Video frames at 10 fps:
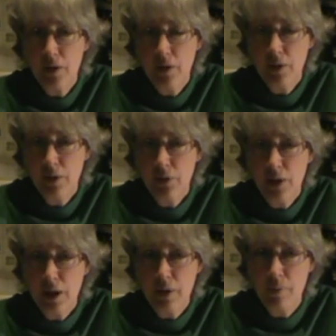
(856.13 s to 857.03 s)
in
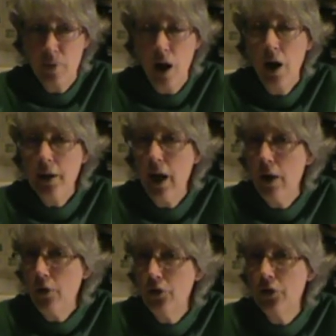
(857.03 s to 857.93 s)
a hot
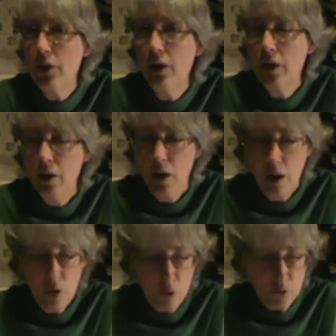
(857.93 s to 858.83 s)
house. I